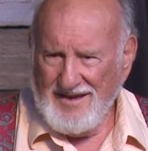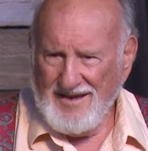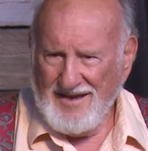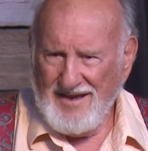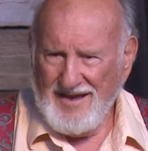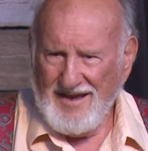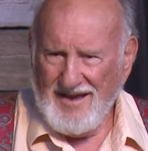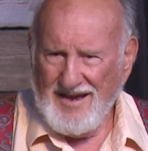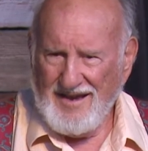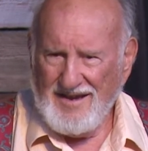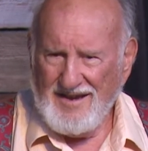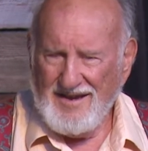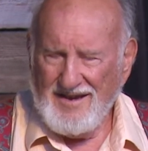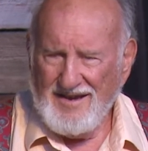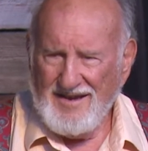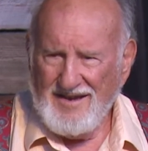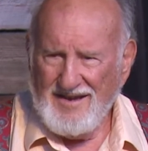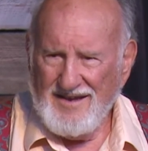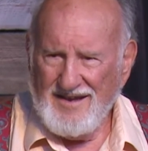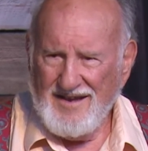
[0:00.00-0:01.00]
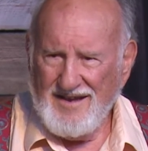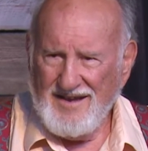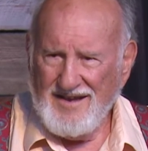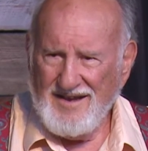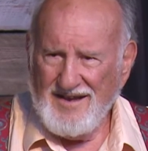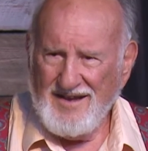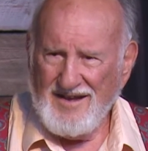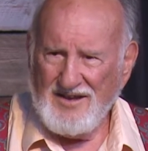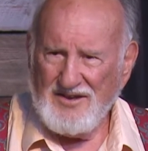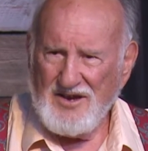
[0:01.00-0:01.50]
And
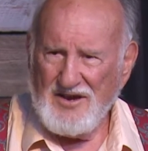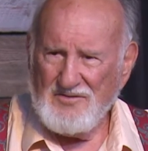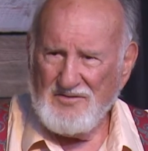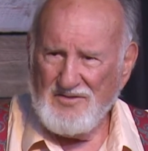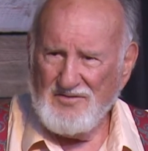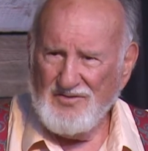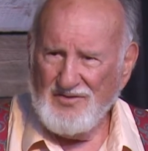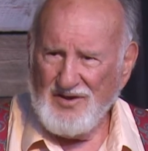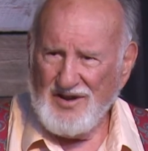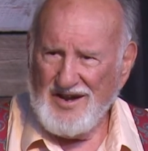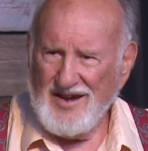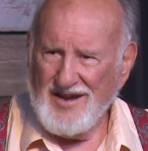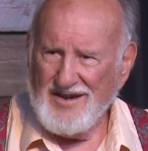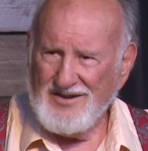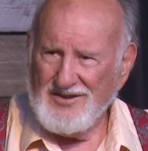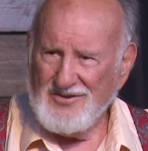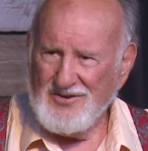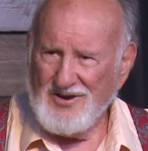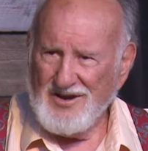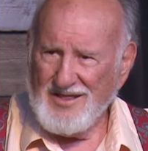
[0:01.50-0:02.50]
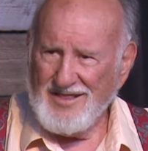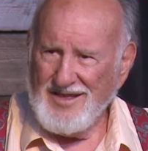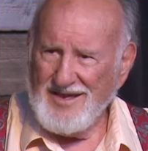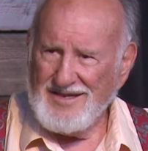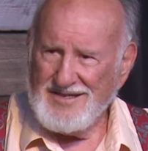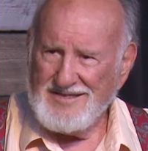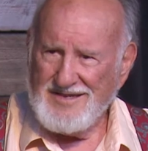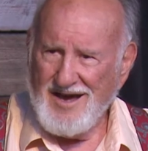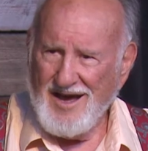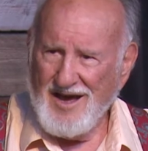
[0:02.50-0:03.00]
I'll never forget during
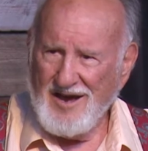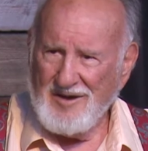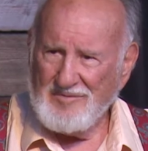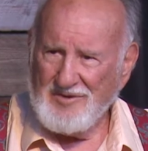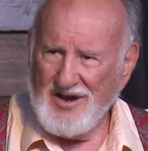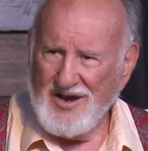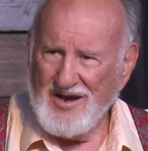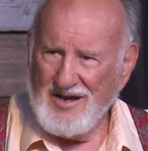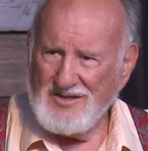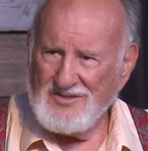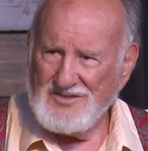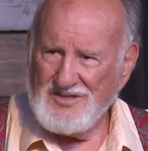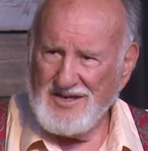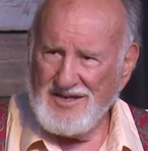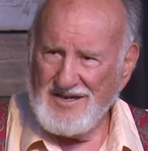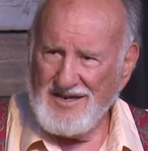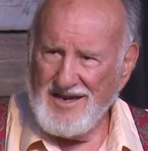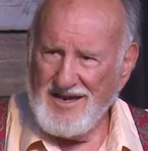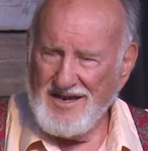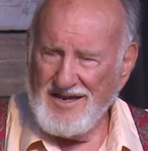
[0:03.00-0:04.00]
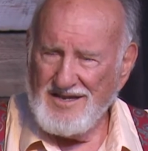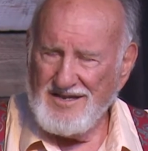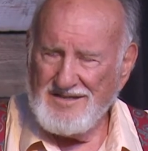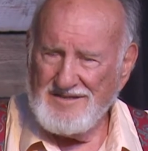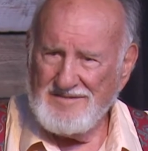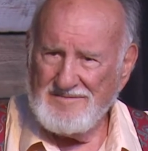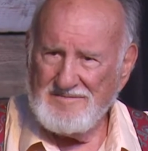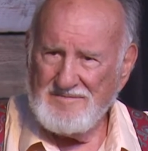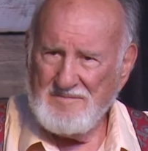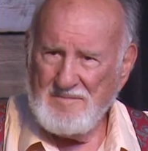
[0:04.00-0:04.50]
that time, God said,
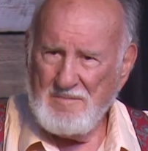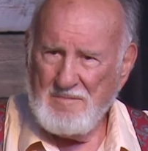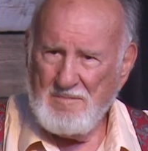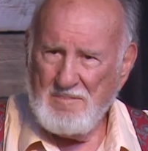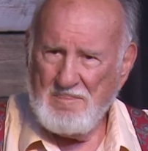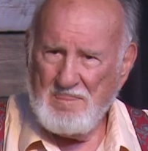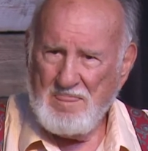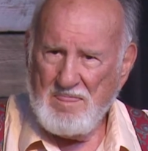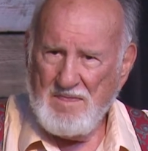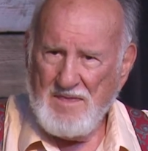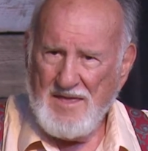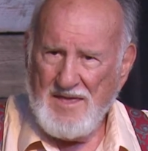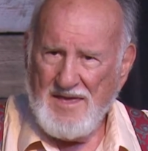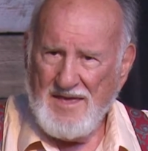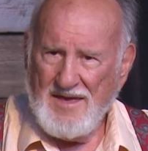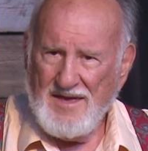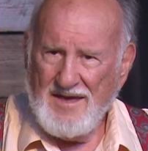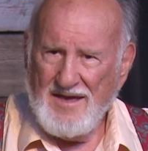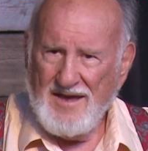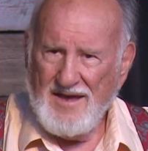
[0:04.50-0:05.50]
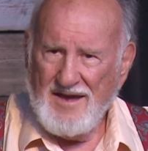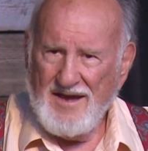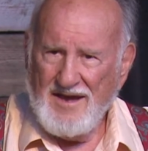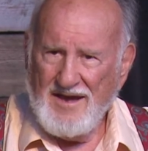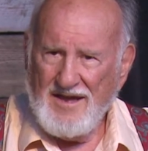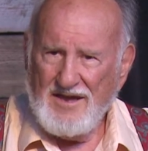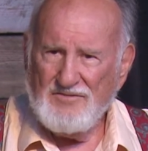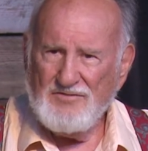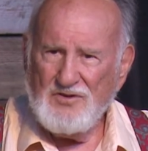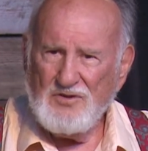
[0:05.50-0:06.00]
Gail,
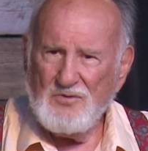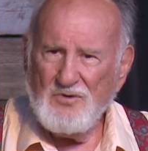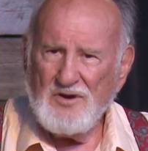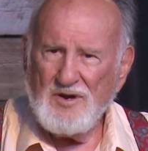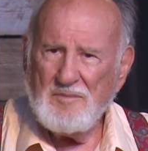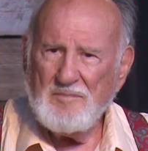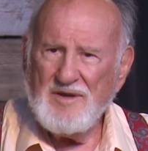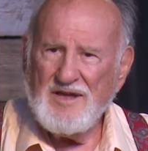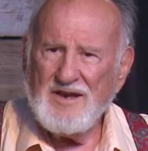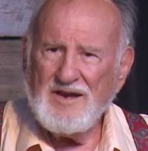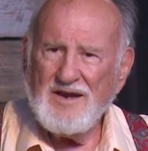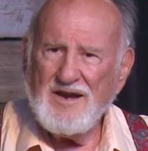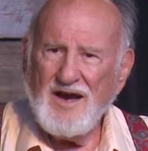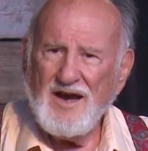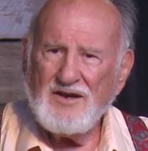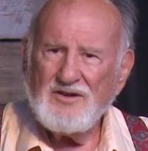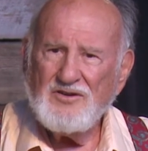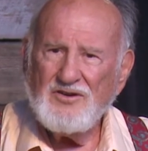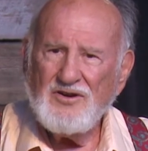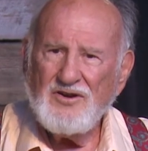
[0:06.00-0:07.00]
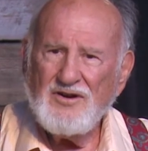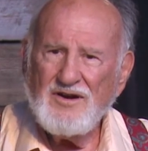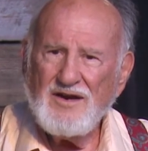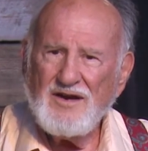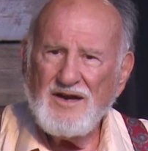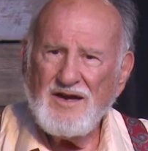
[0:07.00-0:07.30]
if you want to be a doctor,